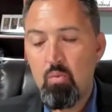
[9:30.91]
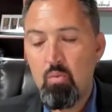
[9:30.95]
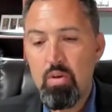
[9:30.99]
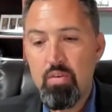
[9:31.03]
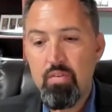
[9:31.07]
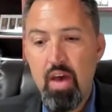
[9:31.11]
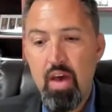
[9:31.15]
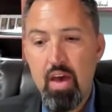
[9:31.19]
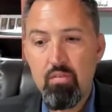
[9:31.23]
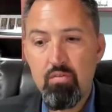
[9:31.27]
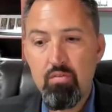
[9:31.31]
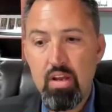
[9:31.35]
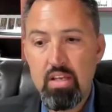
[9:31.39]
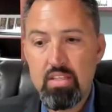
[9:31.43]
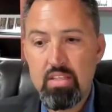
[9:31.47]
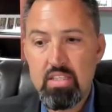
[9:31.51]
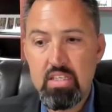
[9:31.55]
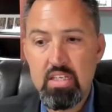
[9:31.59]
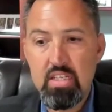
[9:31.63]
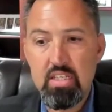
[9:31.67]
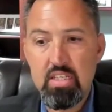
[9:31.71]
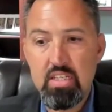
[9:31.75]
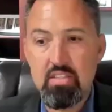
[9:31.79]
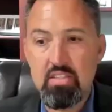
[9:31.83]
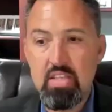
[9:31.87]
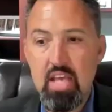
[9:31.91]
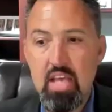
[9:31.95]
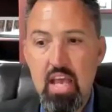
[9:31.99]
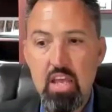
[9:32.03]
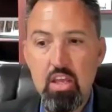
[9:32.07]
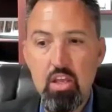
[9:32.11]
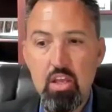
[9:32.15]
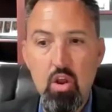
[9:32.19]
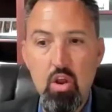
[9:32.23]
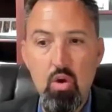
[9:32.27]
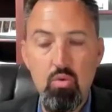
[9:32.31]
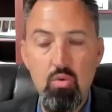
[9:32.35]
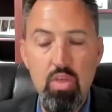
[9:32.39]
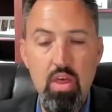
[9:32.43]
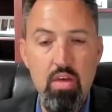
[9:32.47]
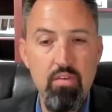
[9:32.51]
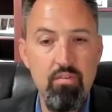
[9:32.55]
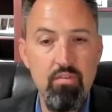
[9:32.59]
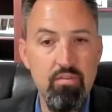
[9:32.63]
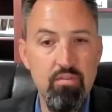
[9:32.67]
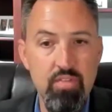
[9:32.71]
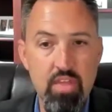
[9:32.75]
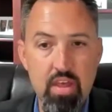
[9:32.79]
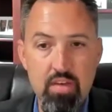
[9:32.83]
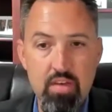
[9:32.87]
We've had residents say,
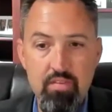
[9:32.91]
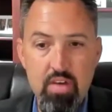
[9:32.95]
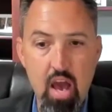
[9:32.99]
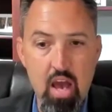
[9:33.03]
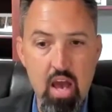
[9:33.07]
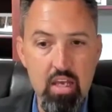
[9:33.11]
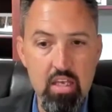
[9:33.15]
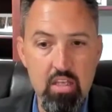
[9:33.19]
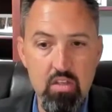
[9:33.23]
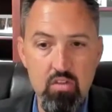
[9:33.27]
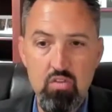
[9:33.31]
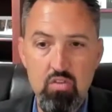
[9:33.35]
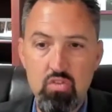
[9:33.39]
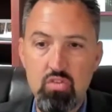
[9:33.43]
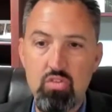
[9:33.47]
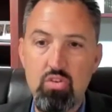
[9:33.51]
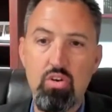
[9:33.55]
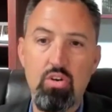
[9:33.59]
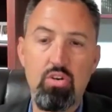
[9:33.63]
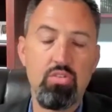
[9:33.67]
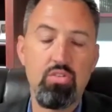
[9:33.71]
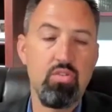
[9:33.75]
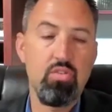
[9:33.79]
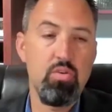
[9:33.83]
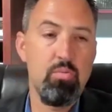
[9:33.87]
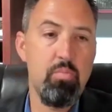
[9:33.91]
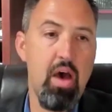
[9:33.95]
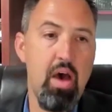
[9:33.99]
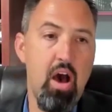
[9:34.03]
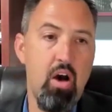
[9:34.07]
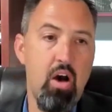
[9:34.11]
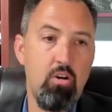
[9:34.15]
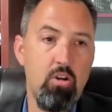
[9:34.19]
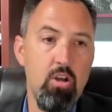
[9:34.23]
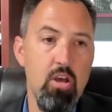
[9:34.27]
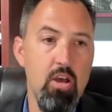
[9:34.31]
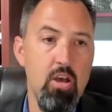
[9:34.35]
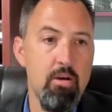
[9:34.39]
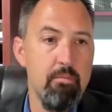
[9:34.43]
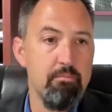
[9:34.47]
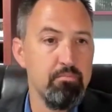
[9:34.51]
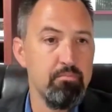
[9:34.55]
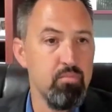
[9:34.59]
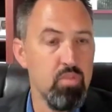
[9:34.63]
they've got concerns about